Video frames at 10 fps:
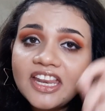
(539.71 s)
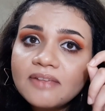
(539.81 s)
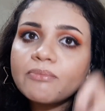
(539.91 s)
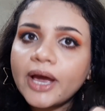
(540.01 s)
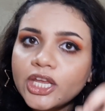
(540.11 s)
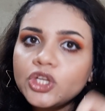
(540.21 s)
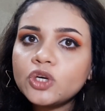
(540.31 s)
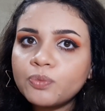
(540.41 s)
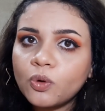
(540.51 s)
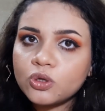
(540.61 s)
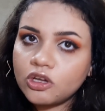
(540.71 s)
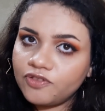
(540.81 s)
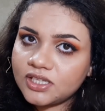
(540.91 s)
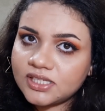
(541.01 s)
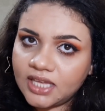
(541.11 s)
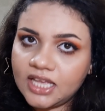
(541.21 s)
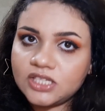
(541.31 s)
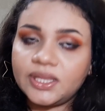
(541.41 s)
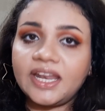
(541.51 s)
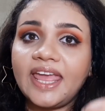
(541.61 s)
very minute pores of your
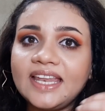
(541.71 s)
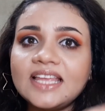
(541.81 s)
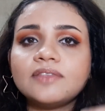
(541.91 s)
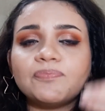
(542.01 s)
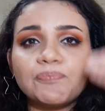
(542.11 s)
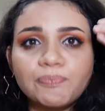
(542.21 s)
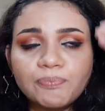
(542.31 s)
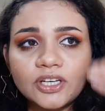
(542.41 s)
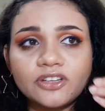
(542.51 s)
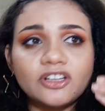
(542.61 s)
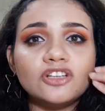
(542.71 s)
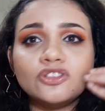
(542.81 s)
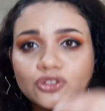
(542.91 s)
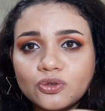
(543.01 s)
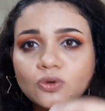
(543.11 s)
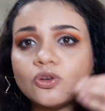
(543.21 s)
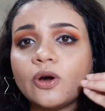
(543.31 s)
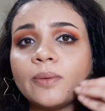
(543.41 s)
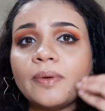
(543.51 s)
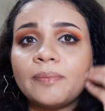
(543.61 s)
skin so that any particular
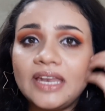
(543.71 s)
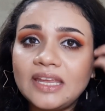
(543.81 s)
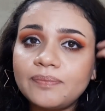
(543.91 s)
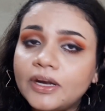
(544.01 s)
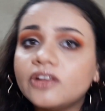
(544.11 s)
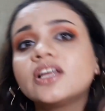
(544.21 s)
juice or any